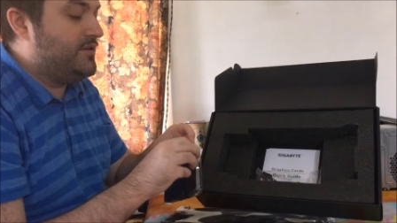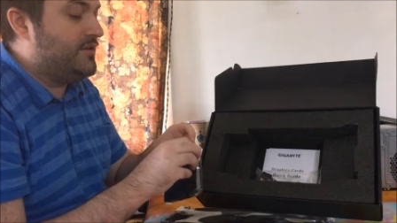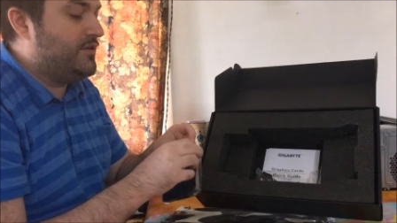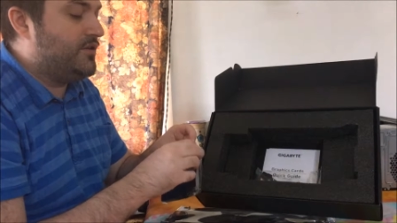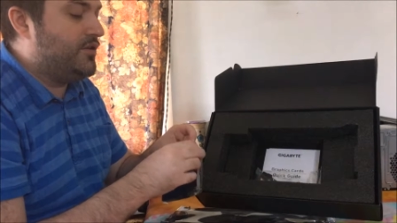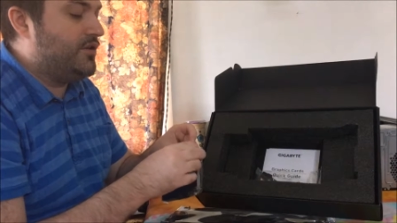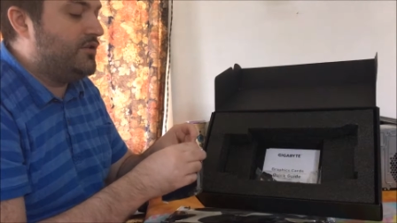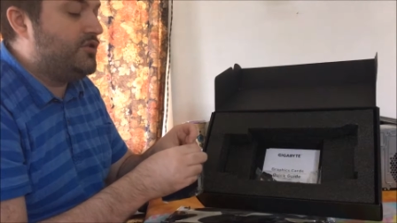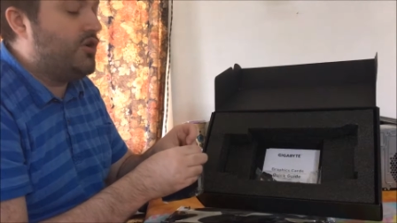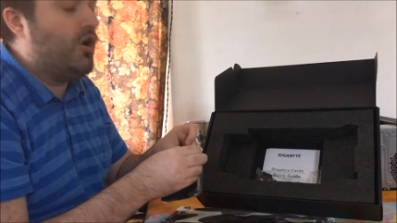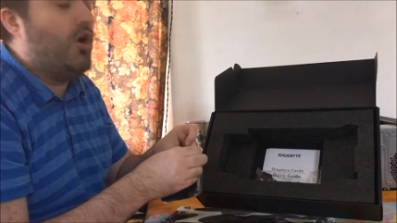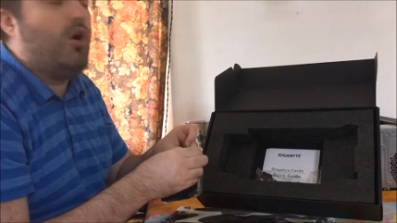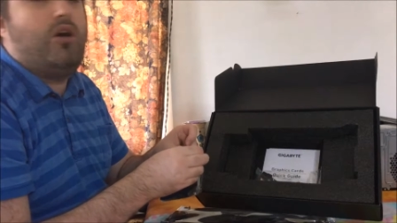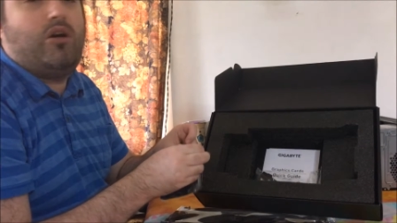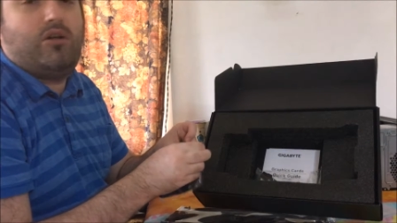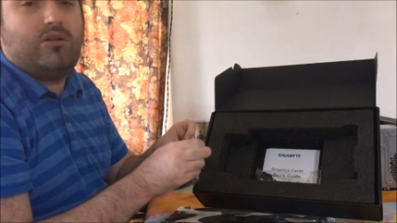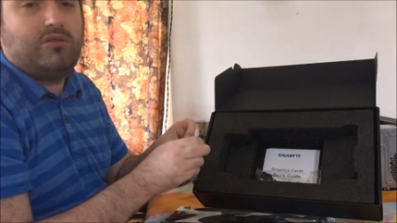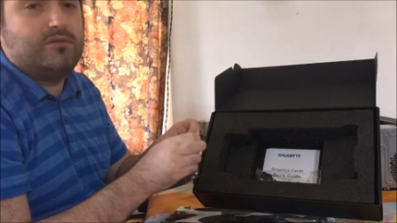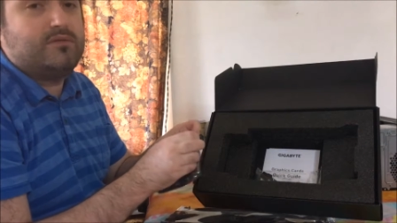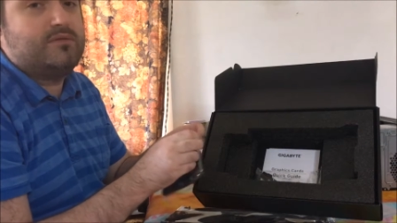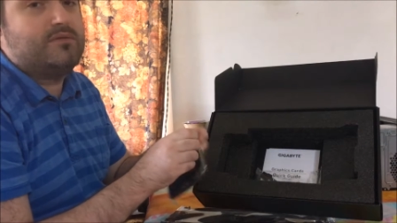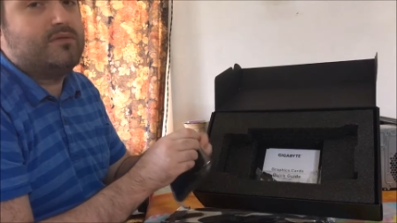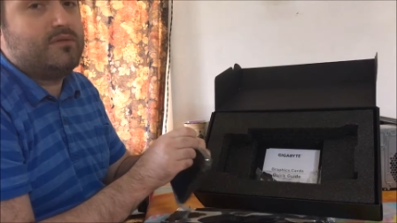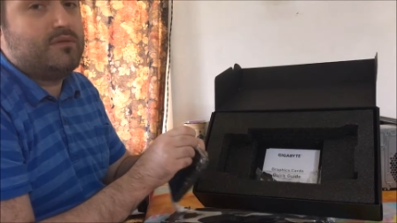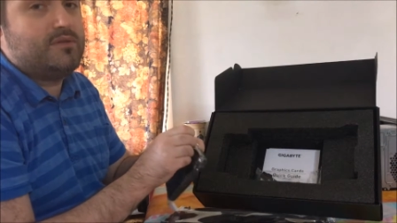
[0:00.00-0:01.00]
good
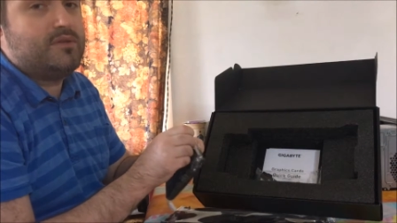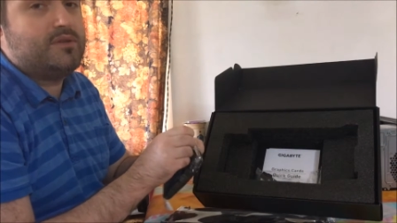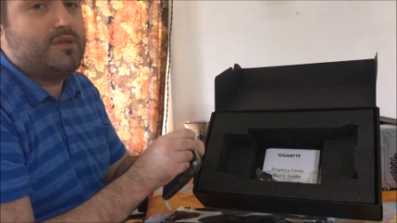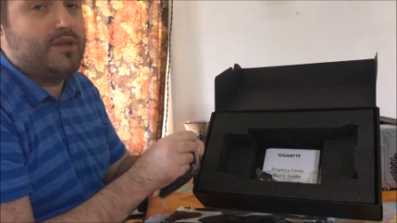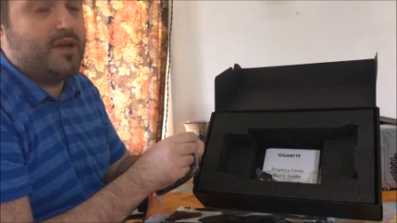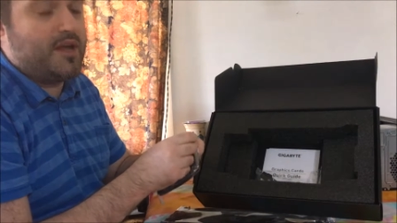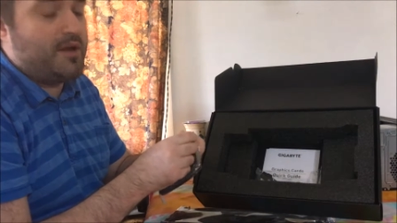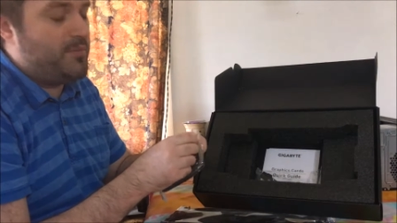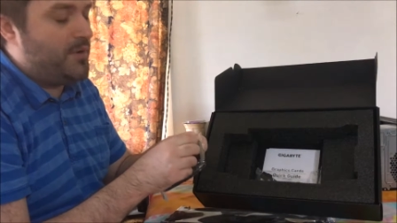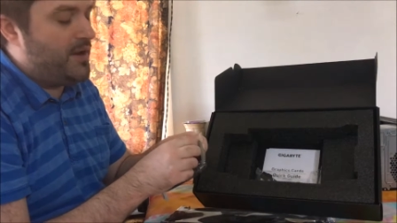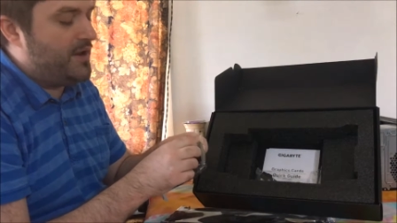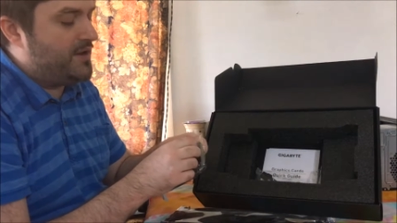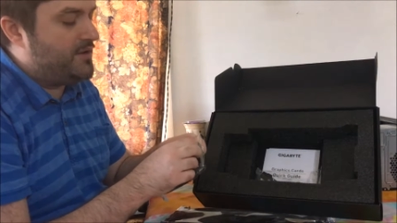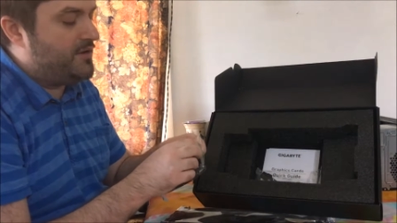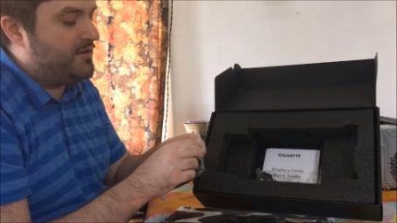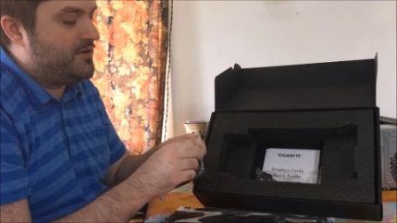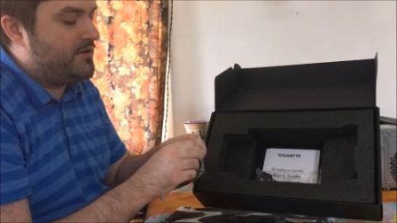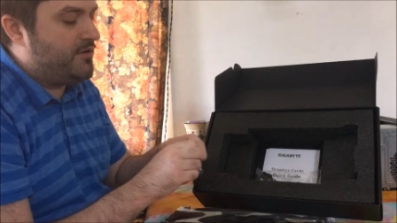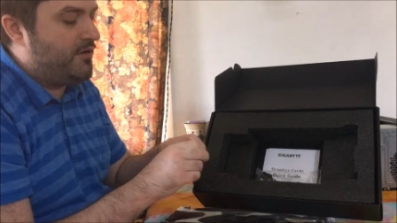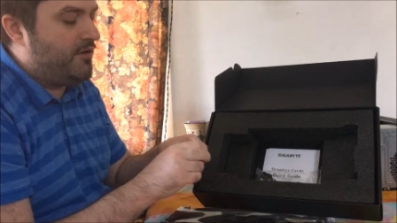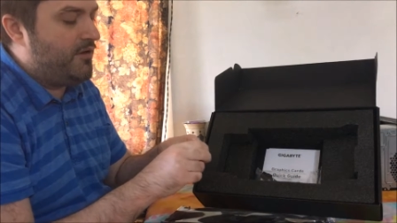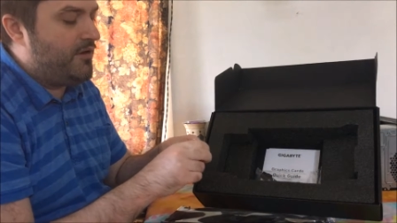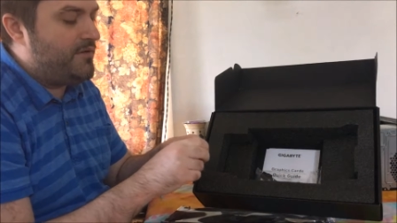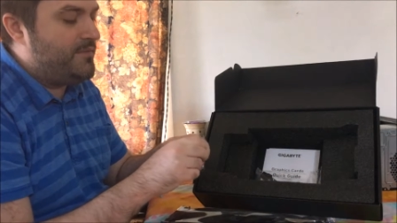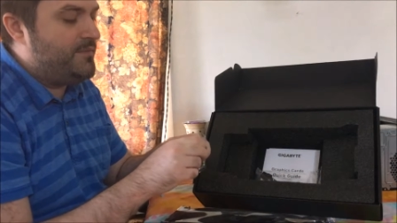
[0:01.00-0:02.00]
call. Gigabyte,
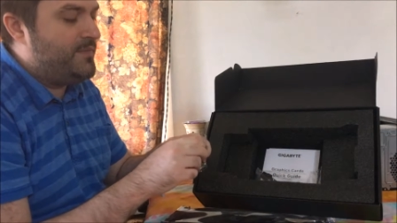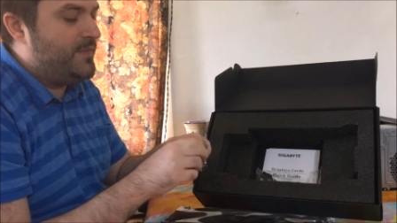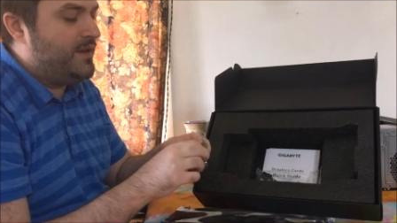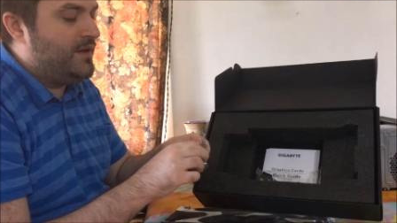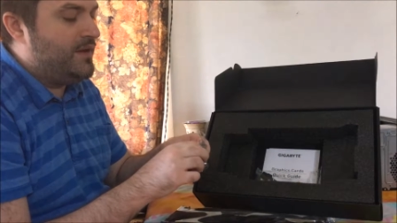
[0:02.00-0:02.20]
good call.